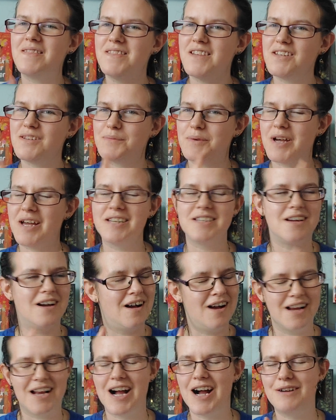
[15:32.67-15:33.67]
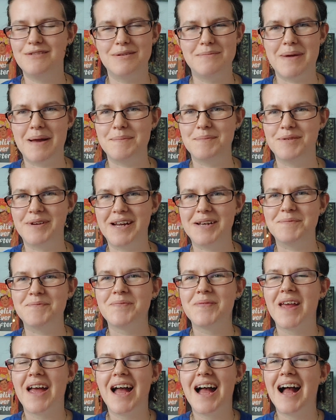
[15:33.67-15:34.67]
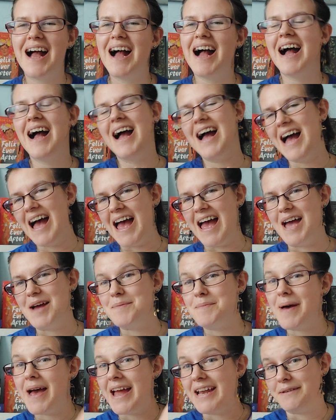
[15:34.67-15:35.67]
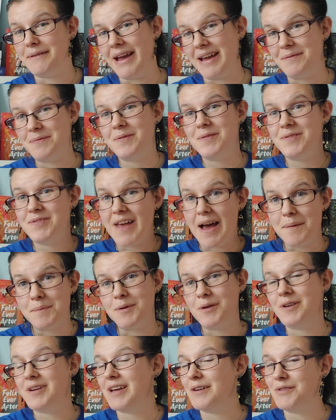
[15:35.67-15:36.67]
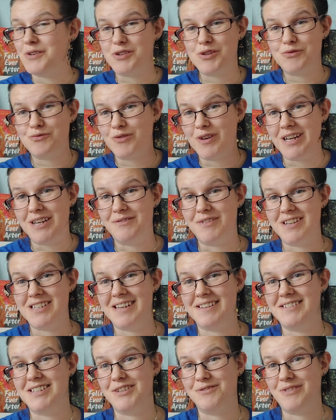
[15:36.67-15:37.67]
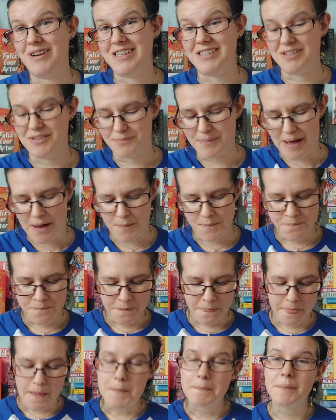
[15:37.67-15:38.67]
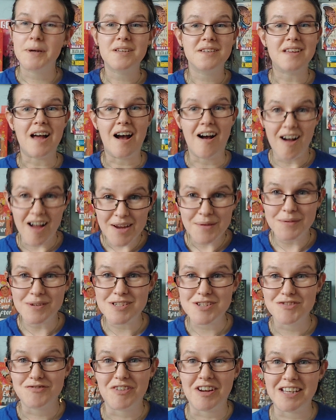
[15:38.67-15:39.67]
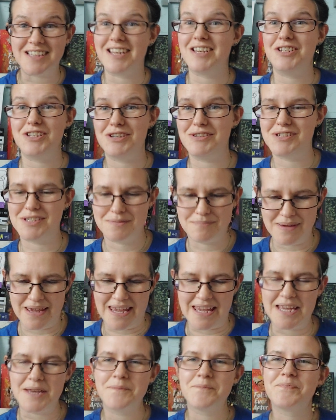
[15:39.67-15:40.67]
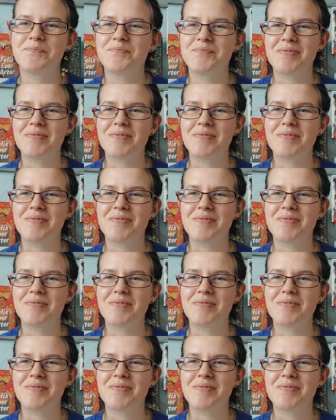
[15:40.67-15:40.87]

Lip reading: There's a word, I can't remember it. Anyway, that book was a really fantastic read as well. Books that I want to read that are new to me,